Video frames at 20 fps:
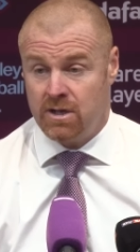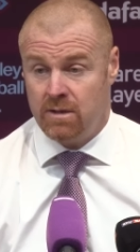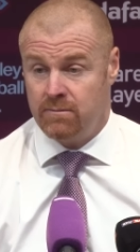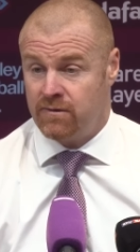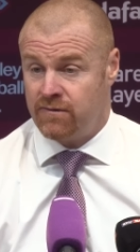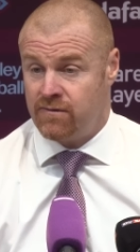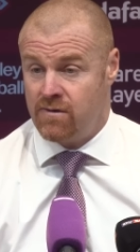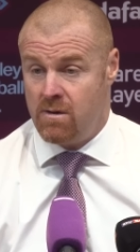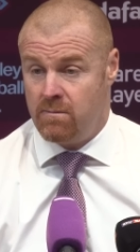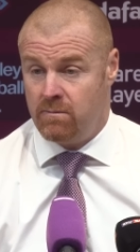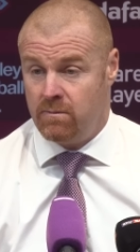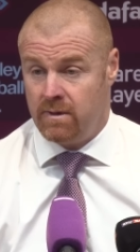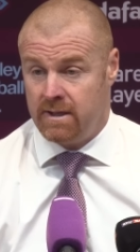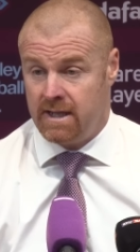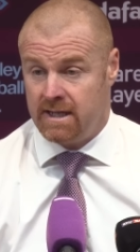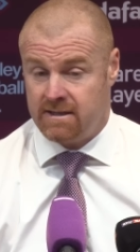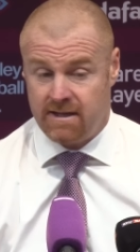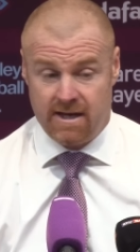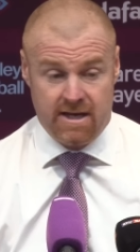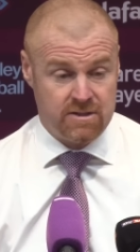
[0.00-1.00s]
comes from when
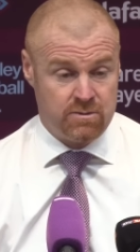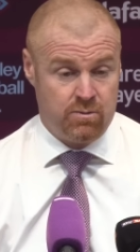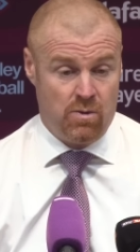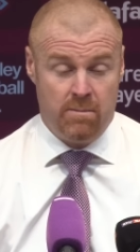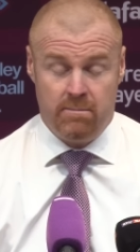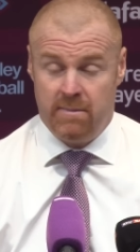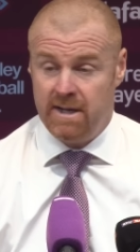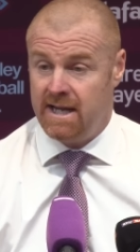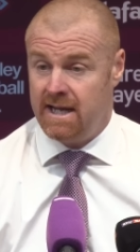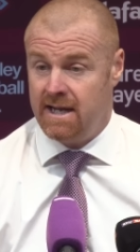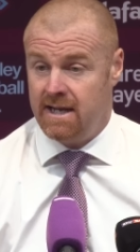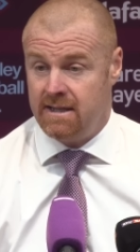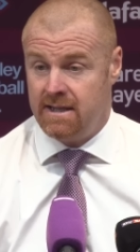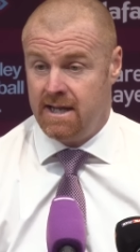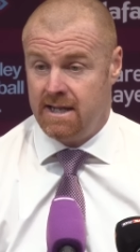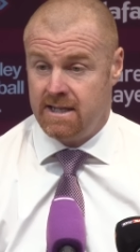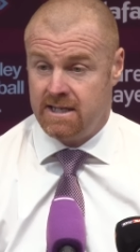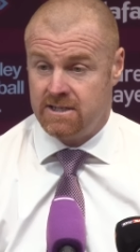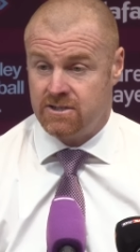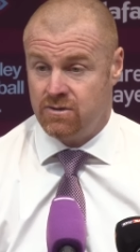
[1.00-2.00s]
they tell you it's one minute and
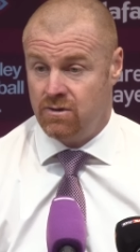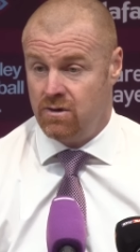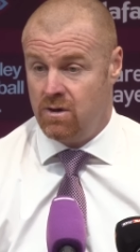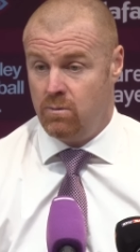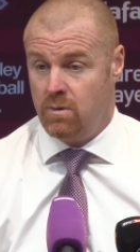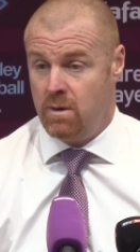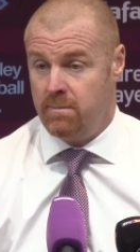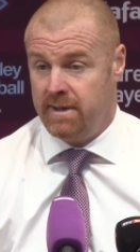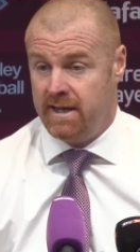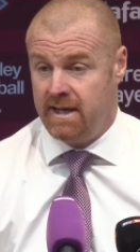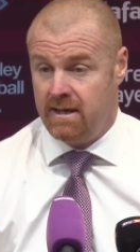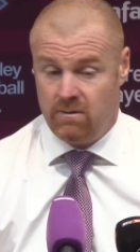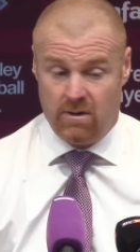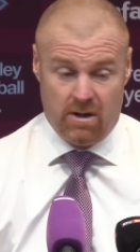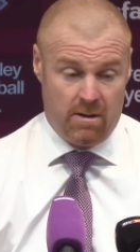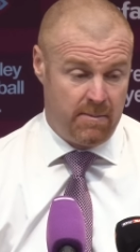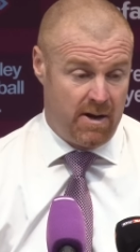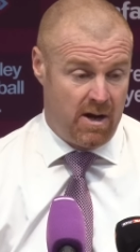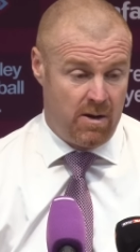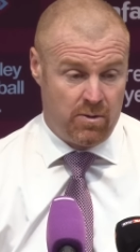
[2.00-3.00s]
then they score on one minute.
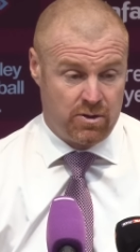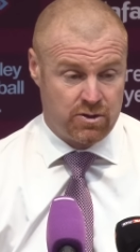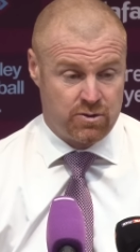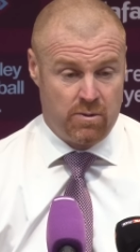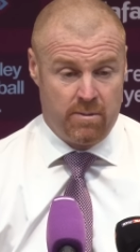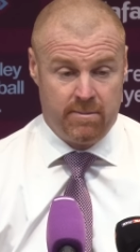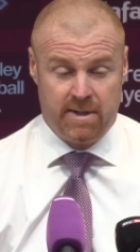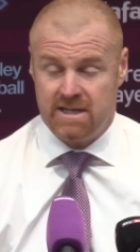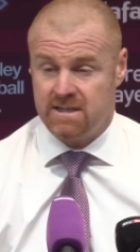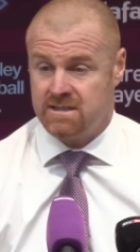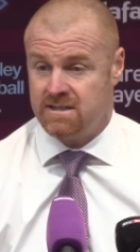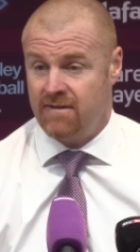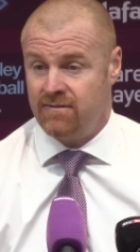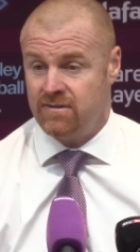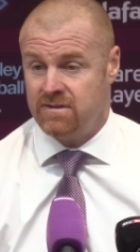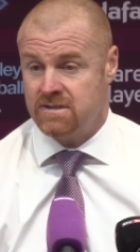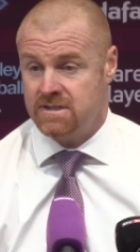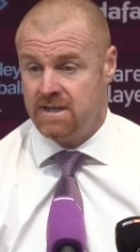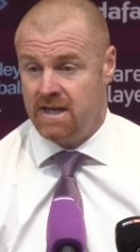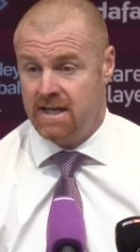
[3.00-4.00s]
Well, on my watch, one minute
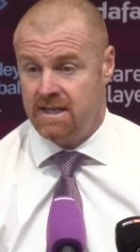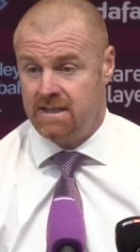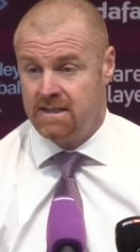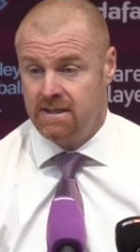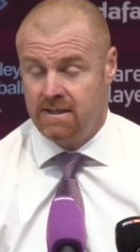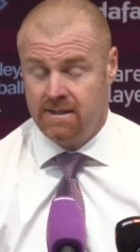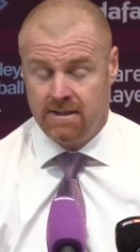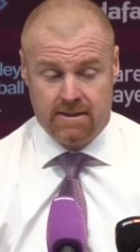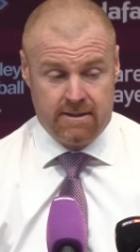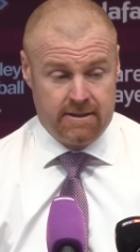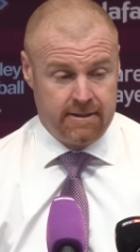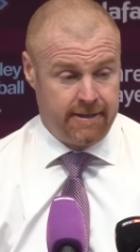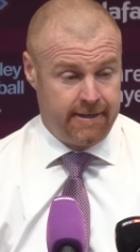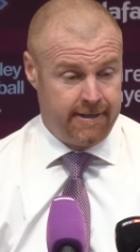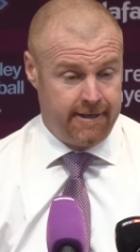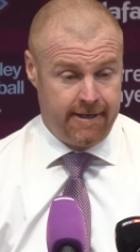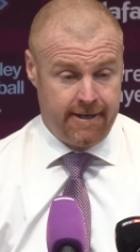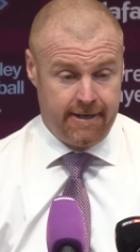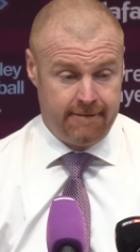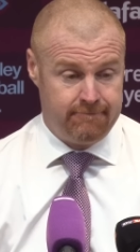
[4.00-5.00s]
seventeen.
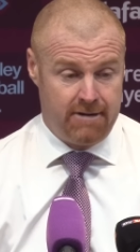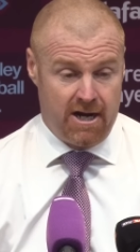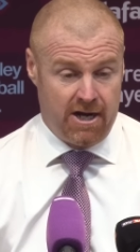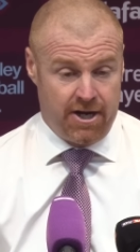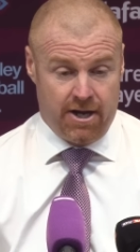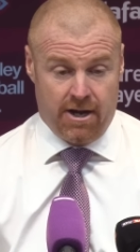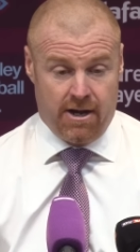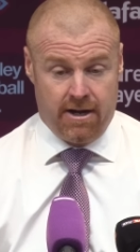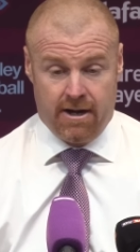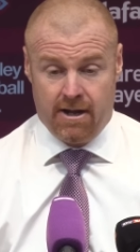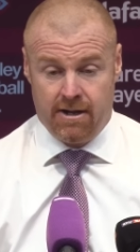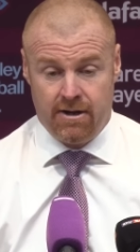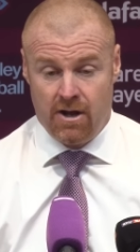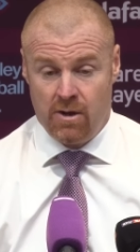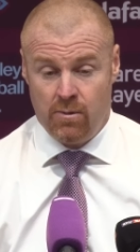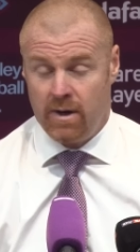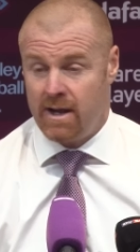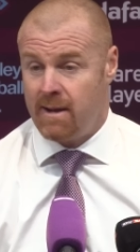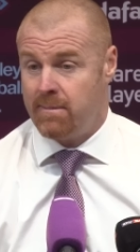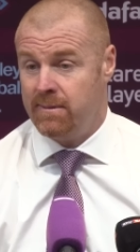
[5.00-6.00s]
Um, I, don't, I don't
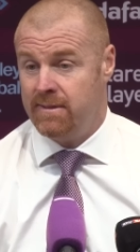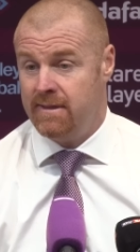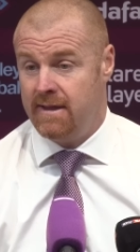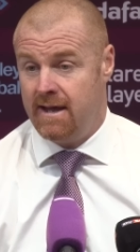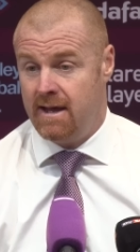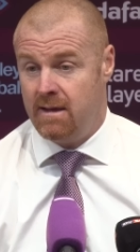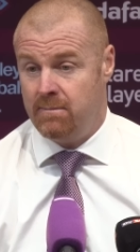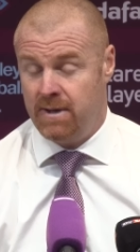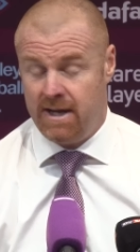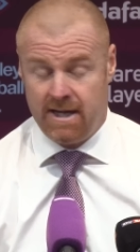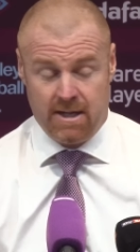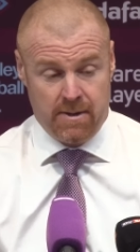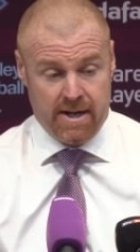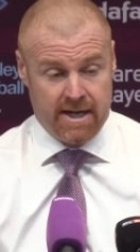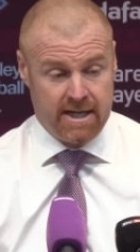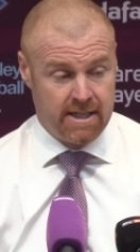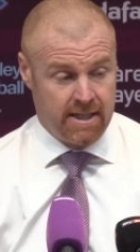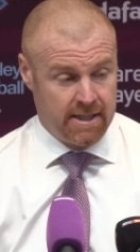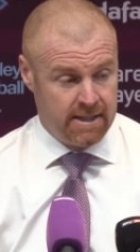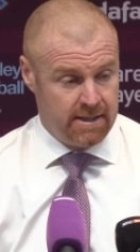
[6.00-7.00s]
know what happened there, but
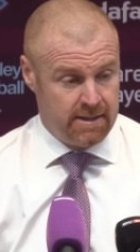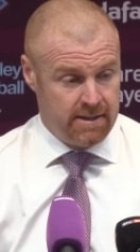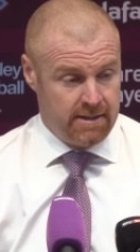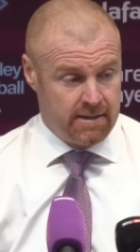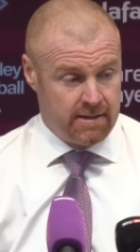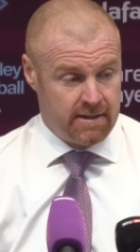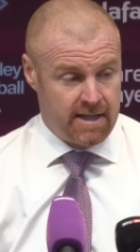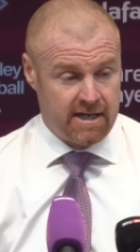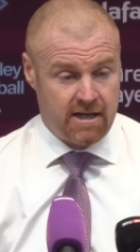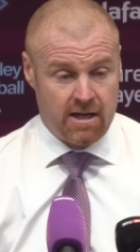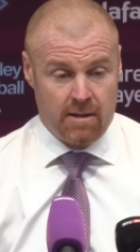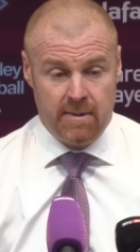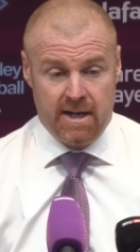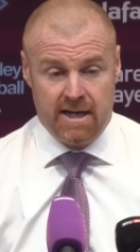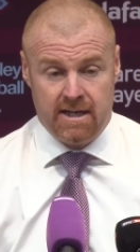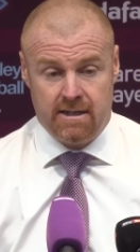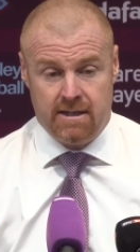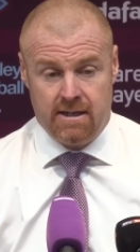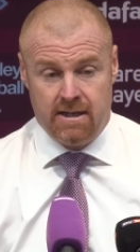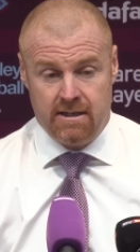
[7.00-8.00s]
anyway, they come
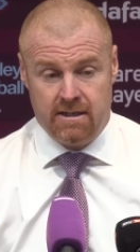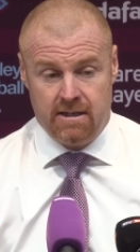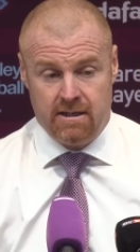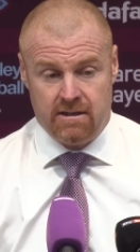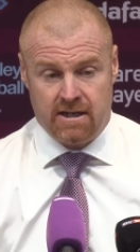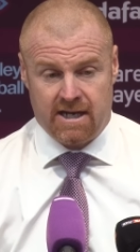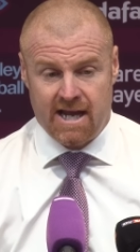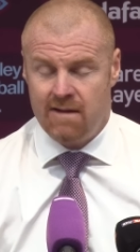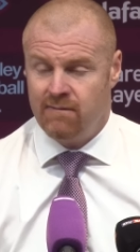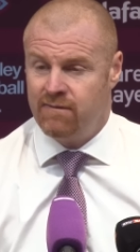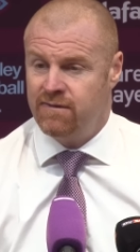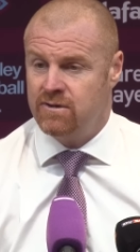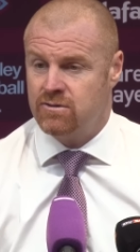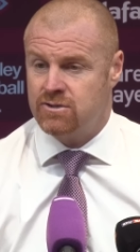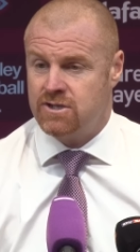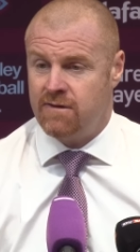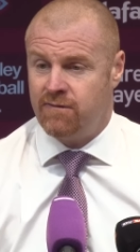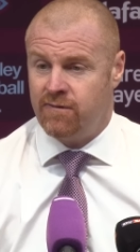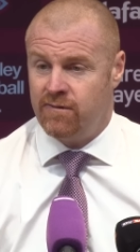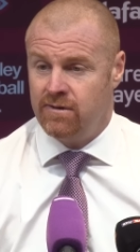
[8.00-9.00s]
in and the game
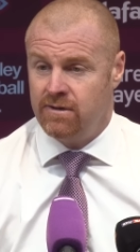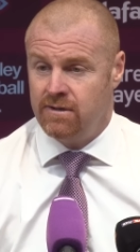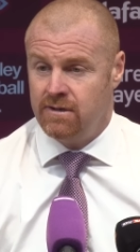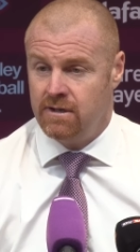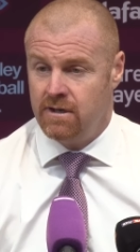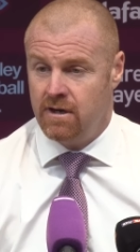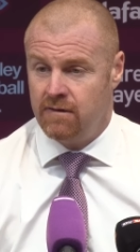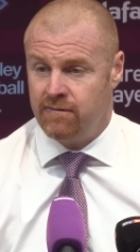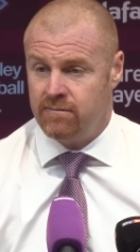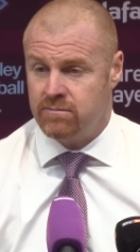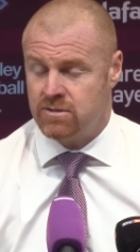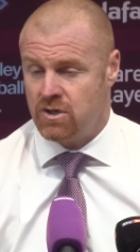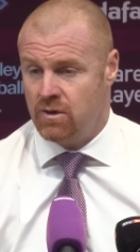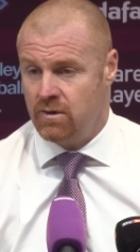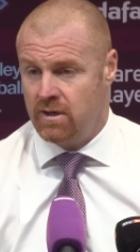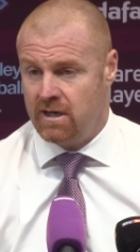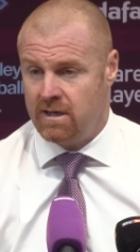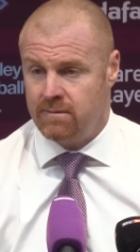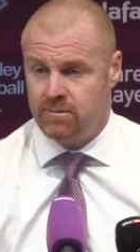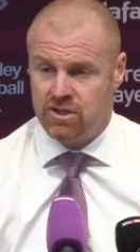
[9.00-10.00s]
feels different. You know, from two
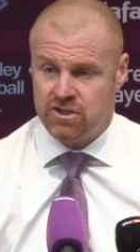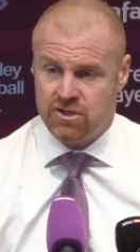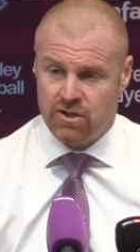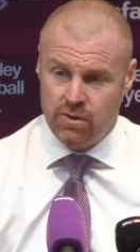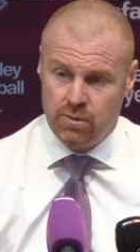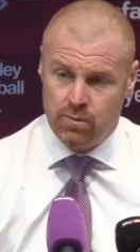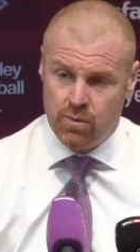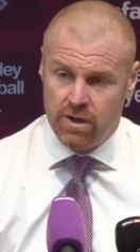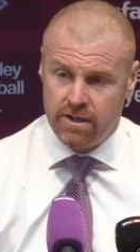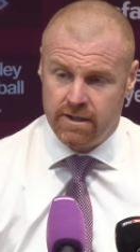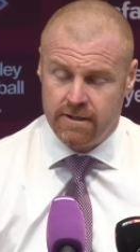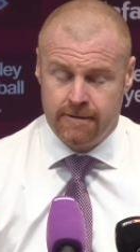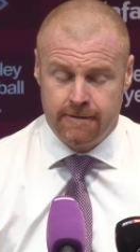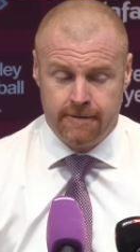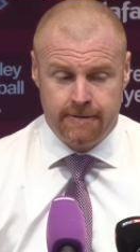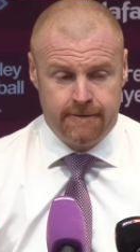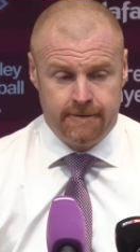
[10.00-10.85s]
nil up, you two one.